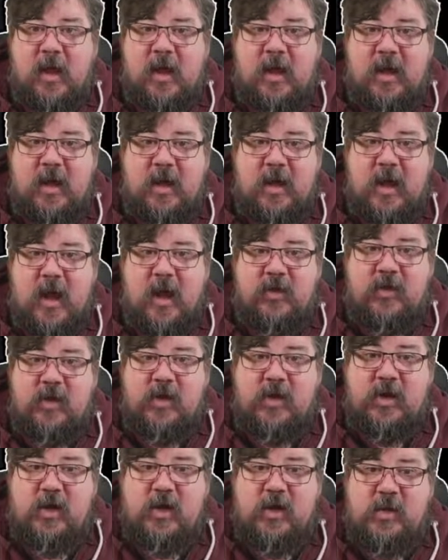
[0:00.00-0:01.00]
In other
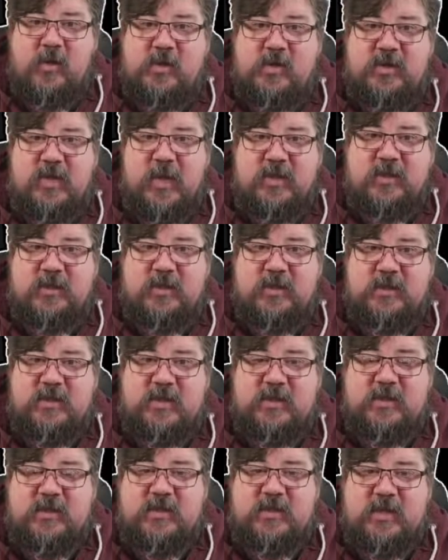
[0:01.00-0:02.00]
news, yes, this
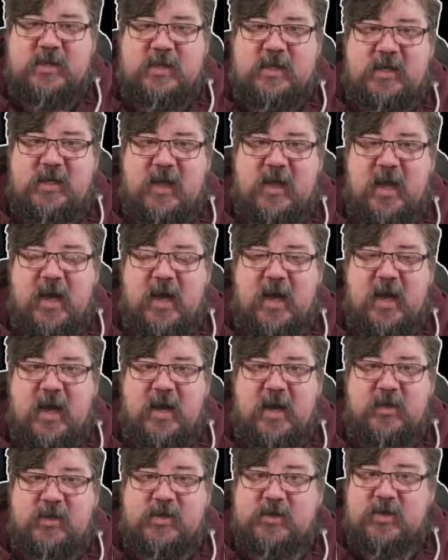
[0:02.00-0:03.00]
is the
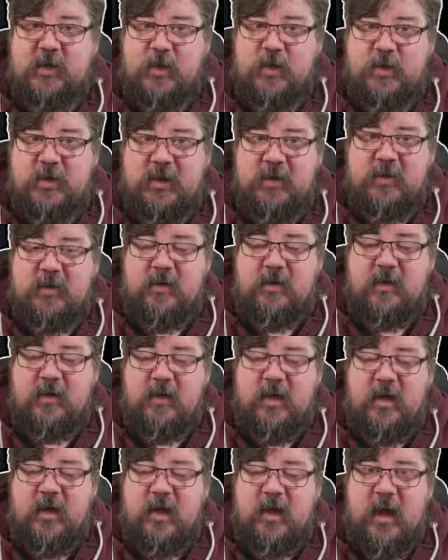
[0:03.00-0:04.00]
Schooled In
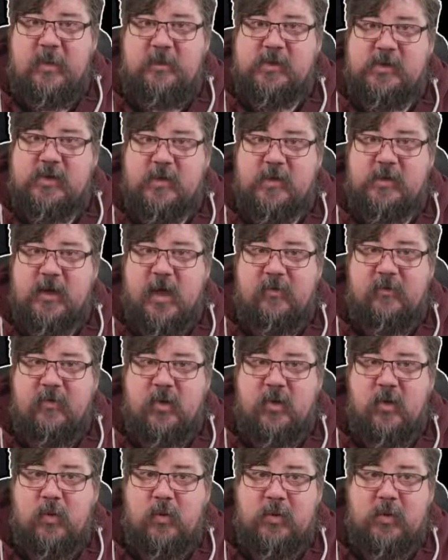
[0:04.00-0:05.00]
episode that I
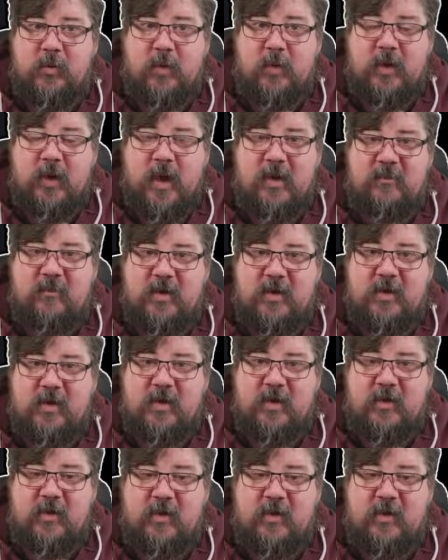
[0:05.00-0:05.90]
recorded with Kevin